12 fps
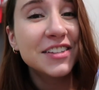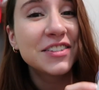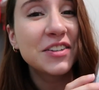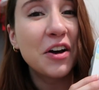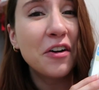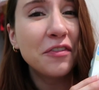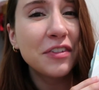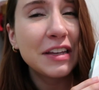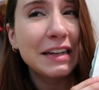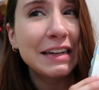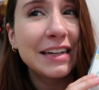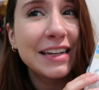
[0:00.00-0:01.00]
So
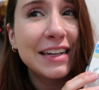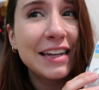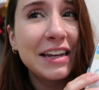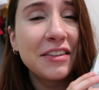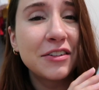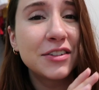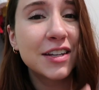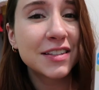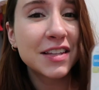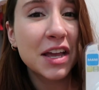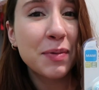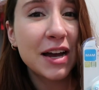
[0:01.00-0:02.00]
hopefully he either
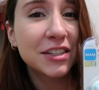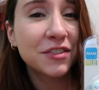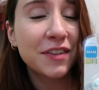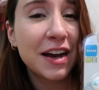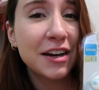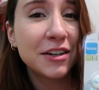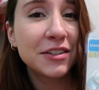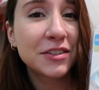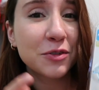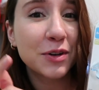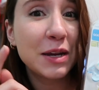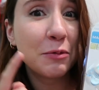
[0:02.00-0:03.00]
doesn't like
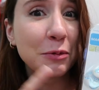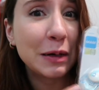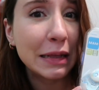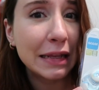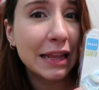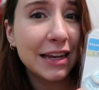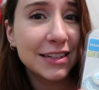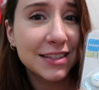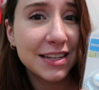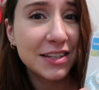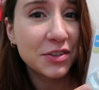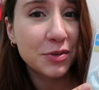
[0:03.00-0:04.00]
pacifiers or he really likes
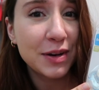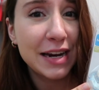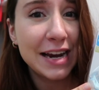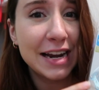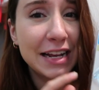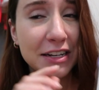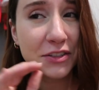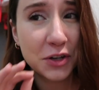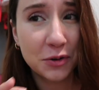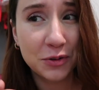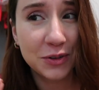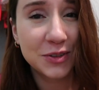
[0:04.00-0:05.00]
these three and I
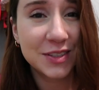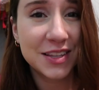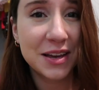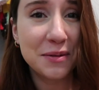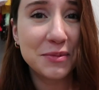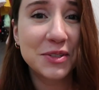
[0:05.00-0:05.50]
don't lose them.